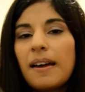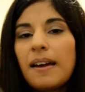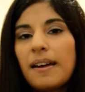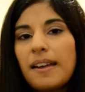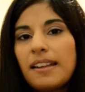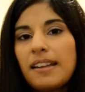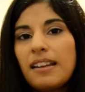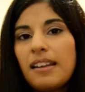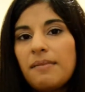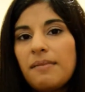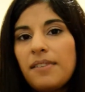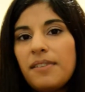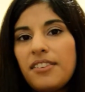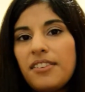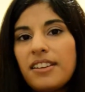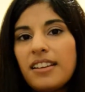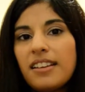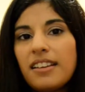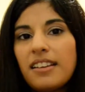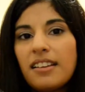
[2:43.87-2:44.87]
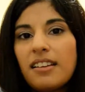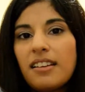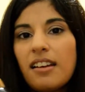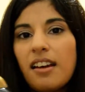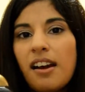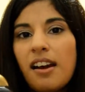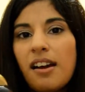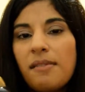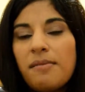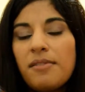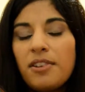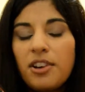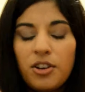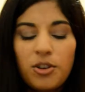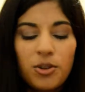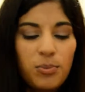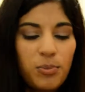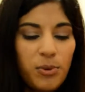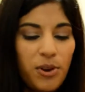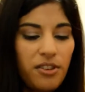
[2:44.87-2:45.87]
and very very
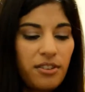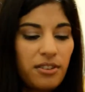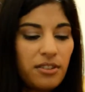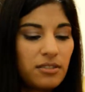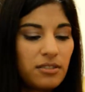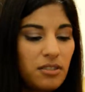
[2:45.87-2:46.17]
good product.